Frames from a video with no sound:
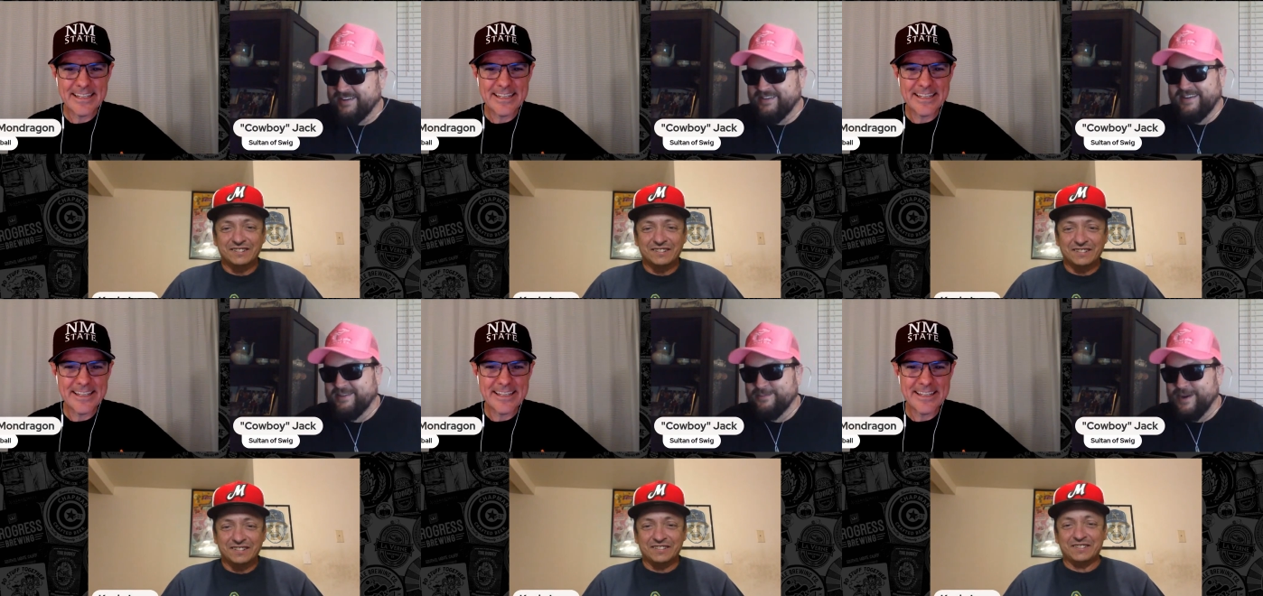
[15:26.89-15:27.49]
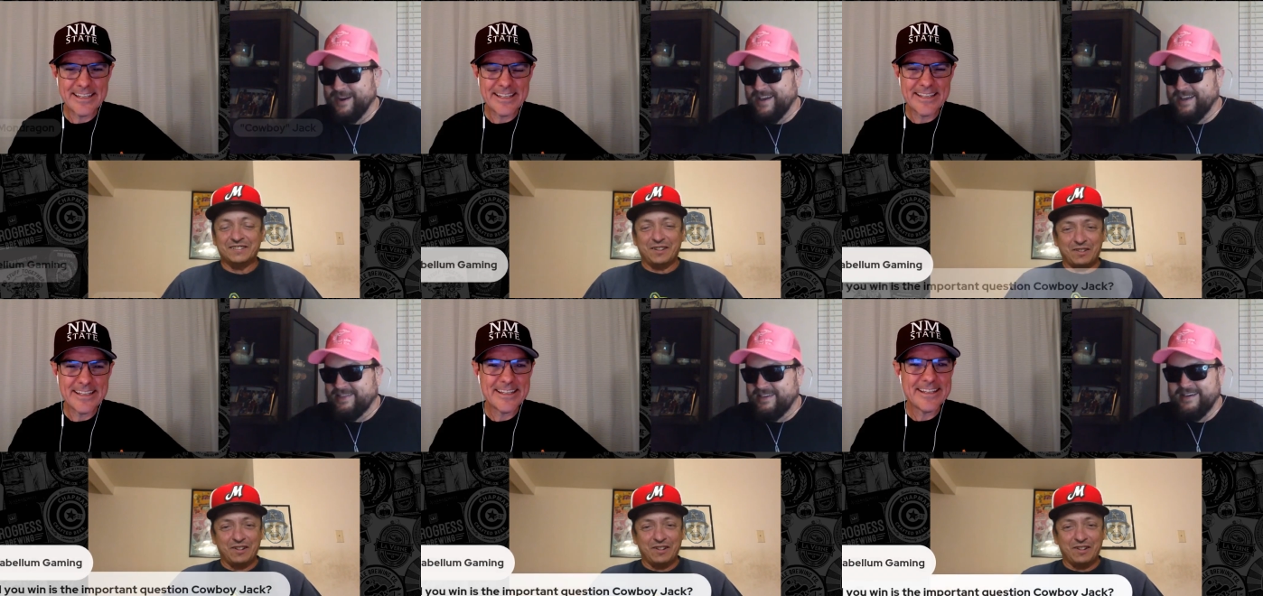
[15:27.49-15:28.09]
Speaker 1: dude. At the rate
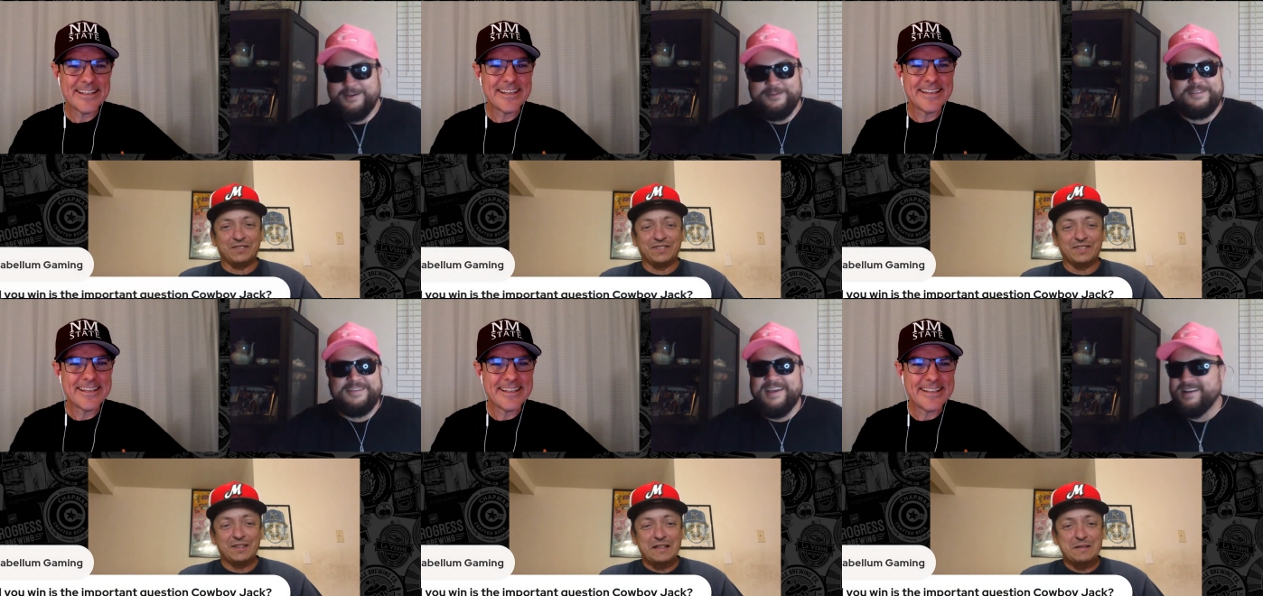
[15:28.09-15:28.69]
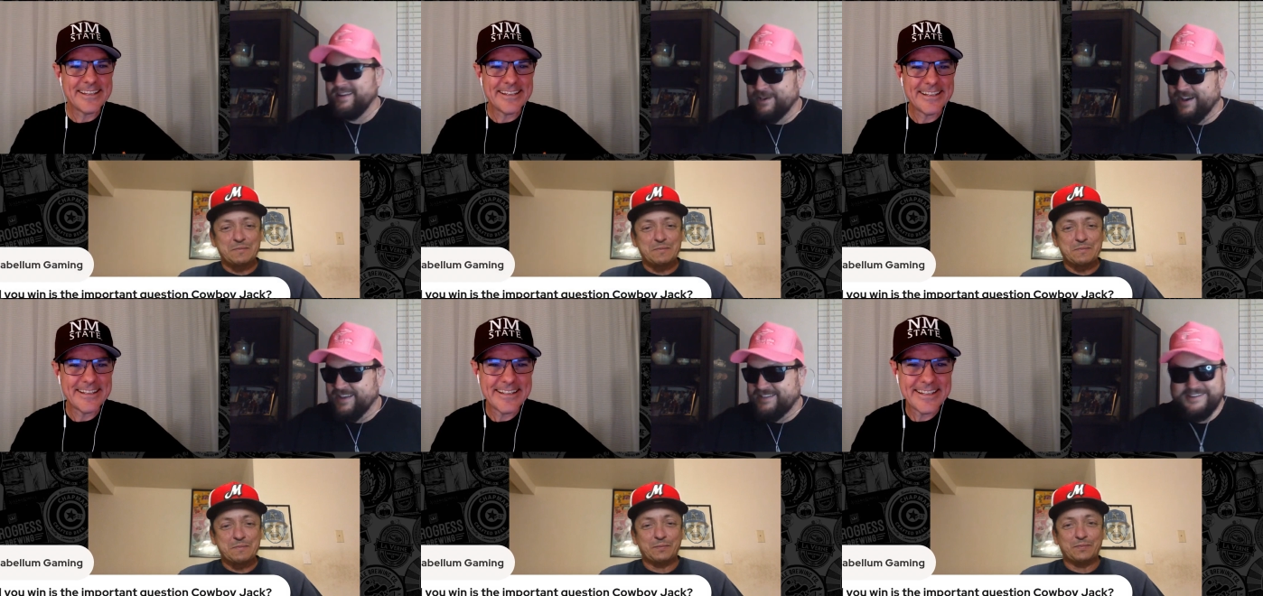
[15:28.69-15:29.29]
at the it was a Ted
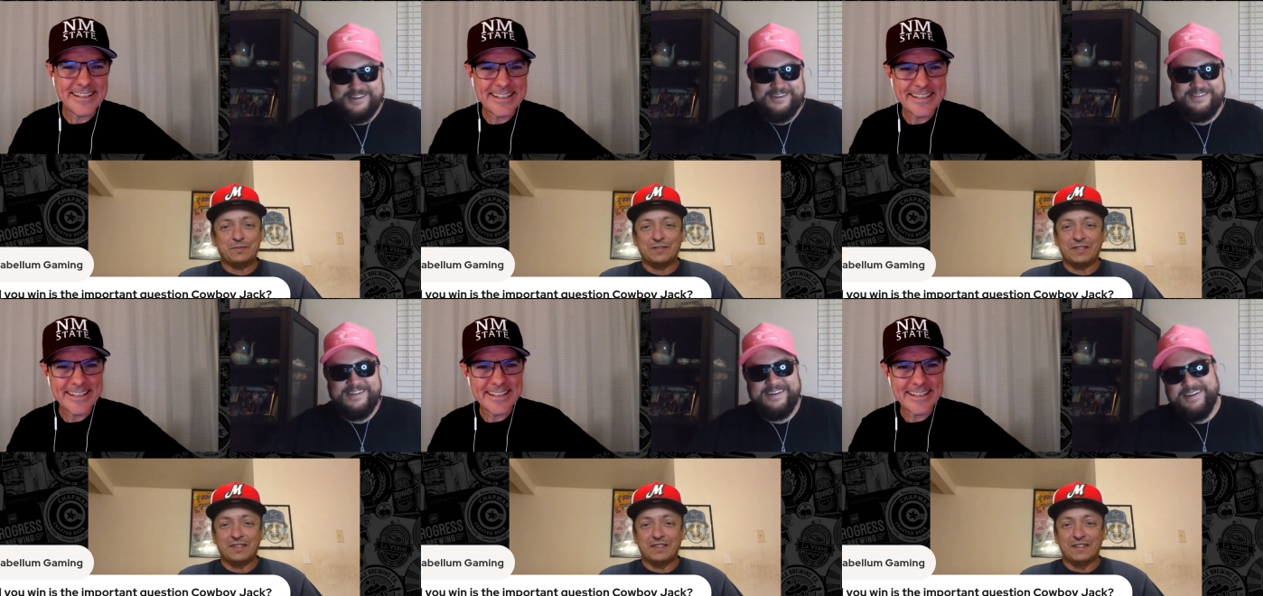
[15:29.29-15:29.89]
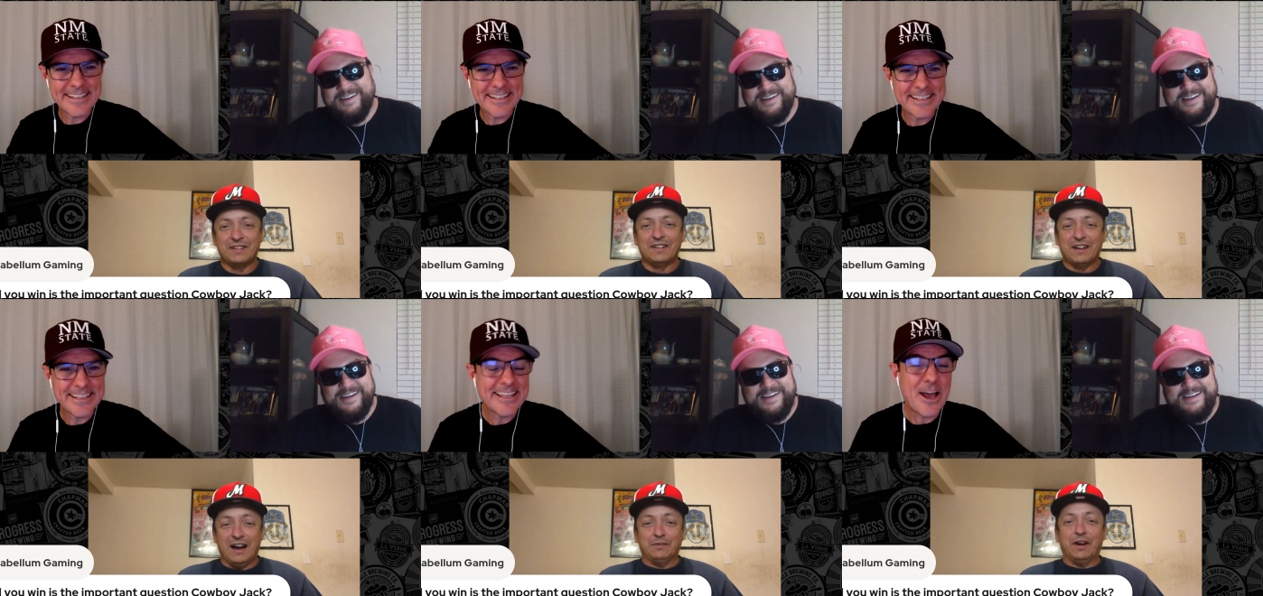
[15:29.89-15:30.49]
DiBiase show.
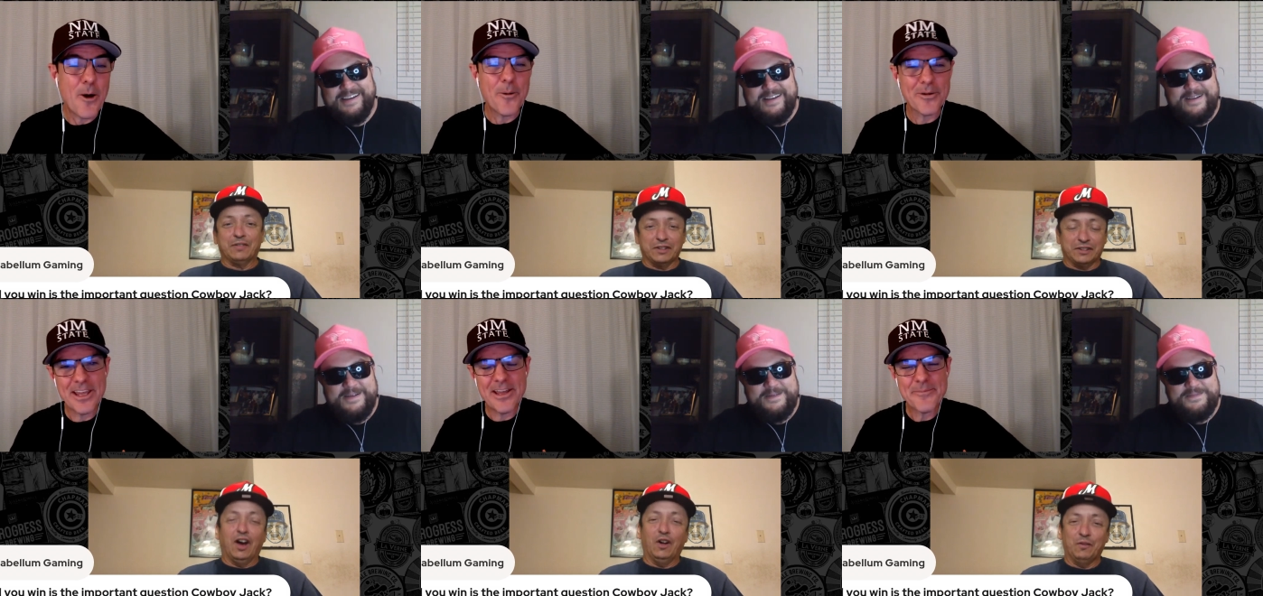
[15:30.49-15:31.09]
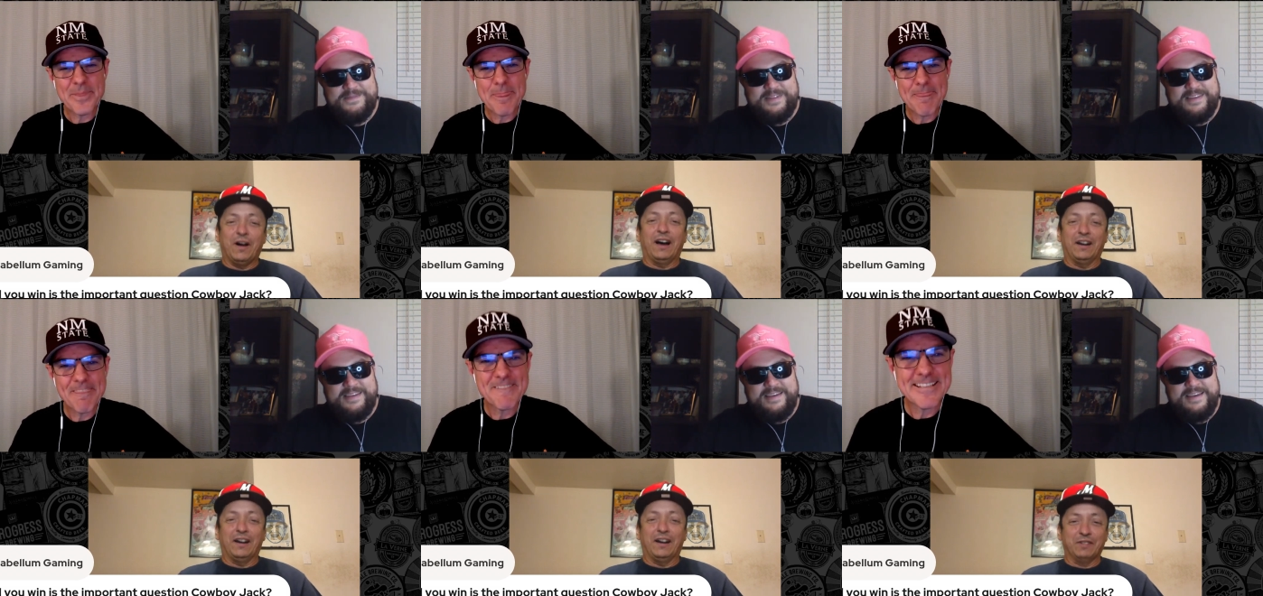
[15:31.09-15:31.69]
Speaker 2: I'm gonna oh, have to tell.
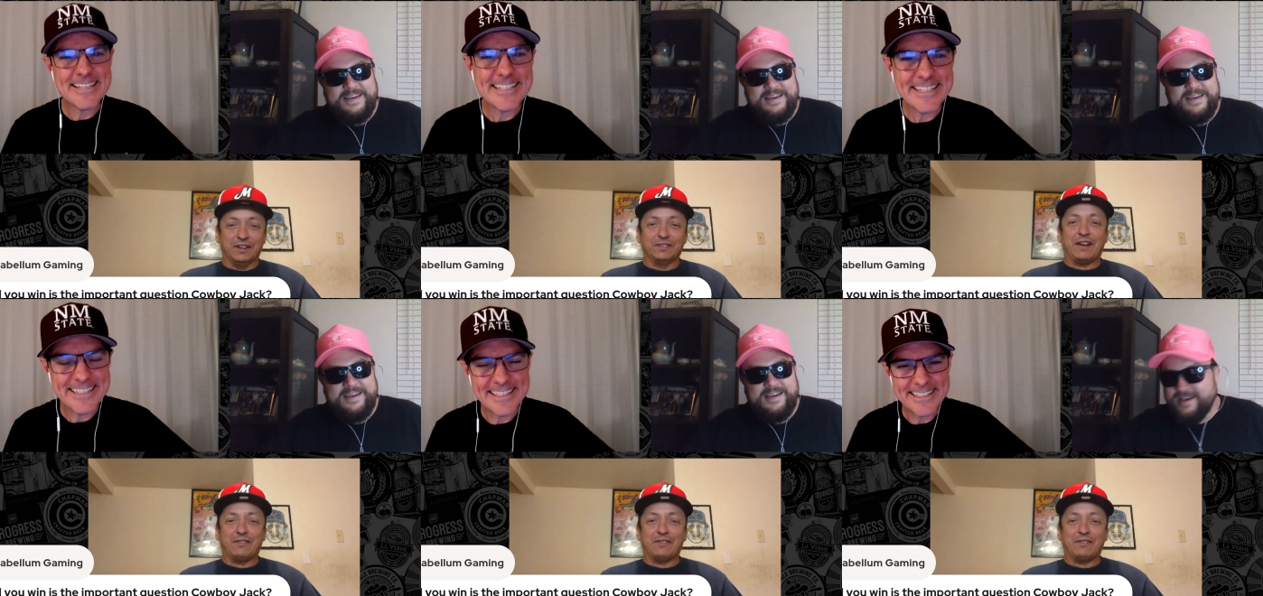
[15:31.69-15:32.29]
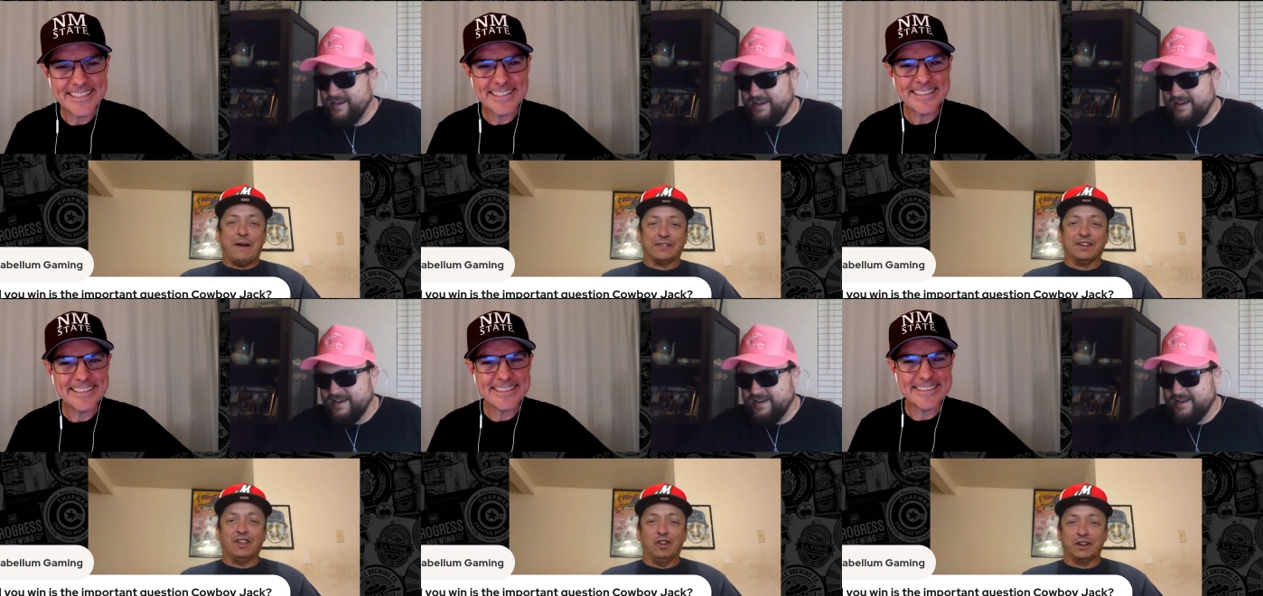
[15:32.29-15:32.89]
I I'm gonna definitely have to pass
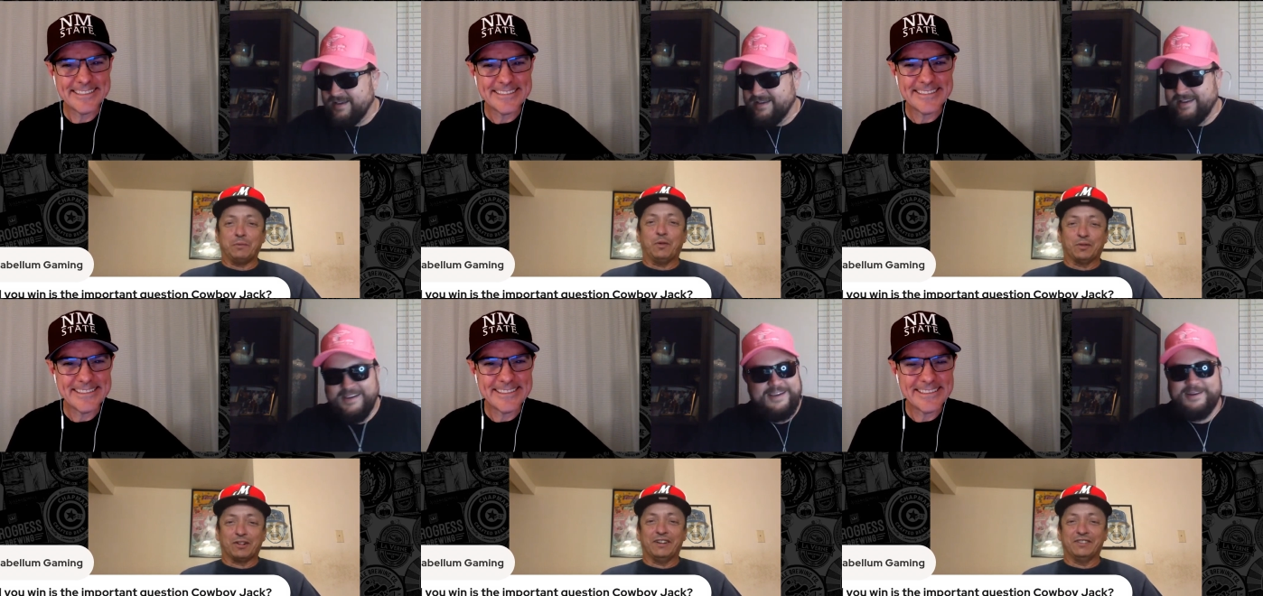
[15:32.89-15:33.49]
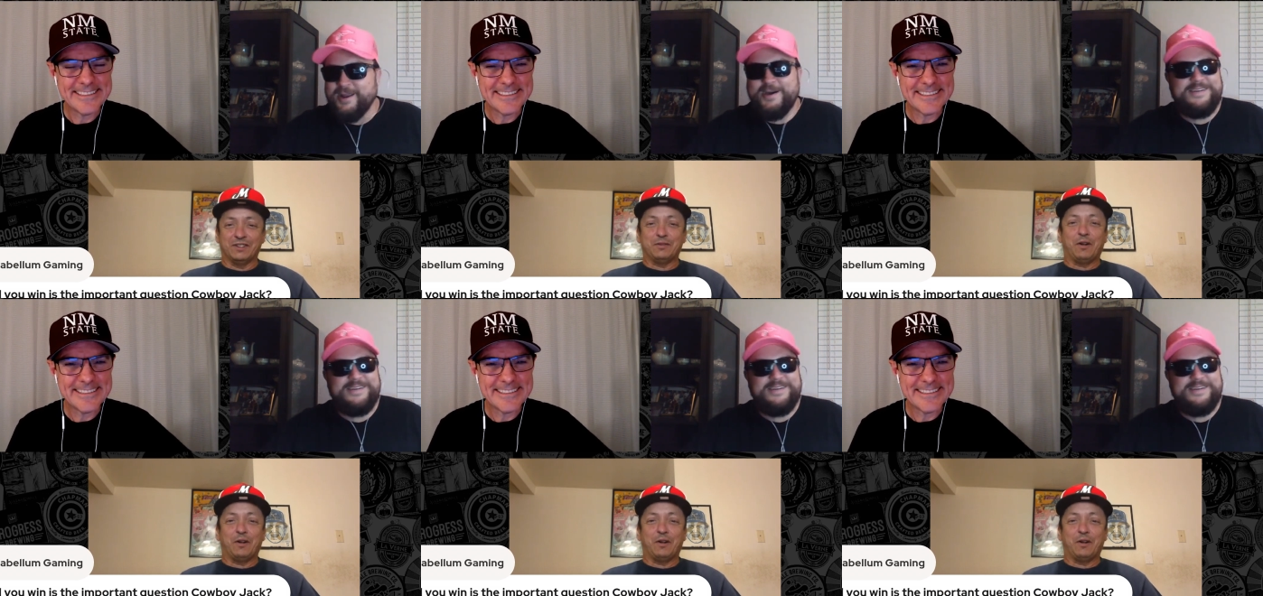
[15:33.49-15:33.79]
that along a couple friends of